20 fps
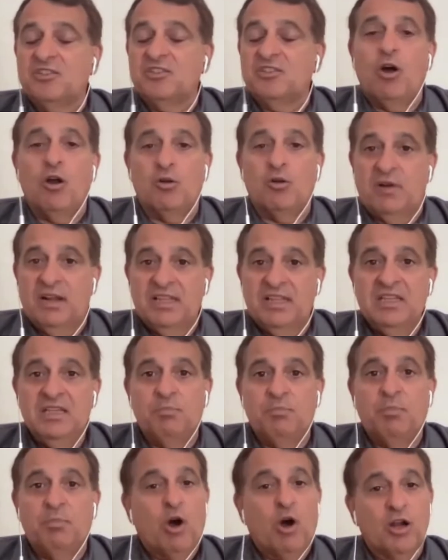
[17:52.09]
already
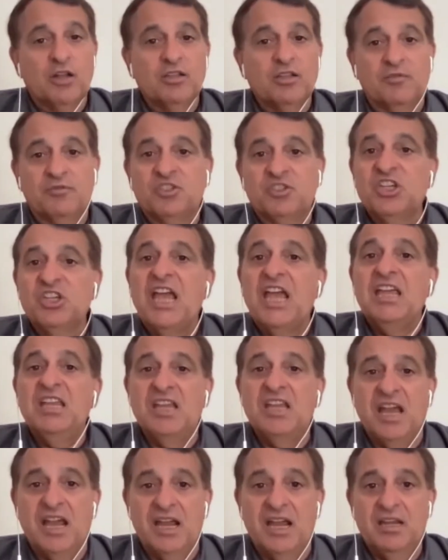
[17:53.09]
part of
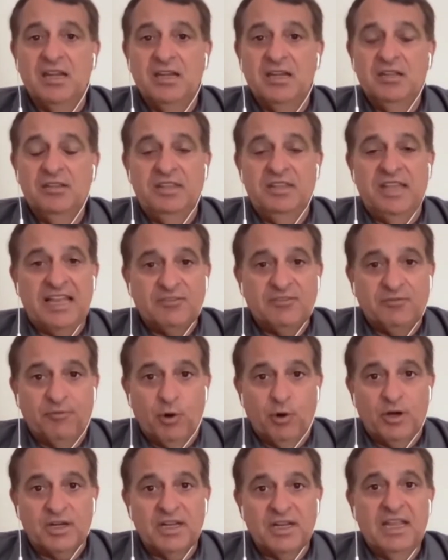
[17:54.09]
GAA
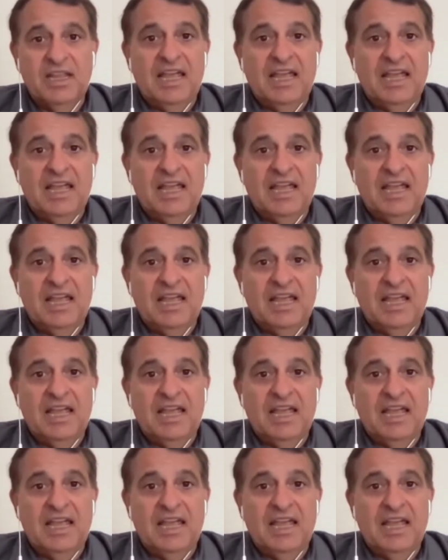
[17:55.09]
network,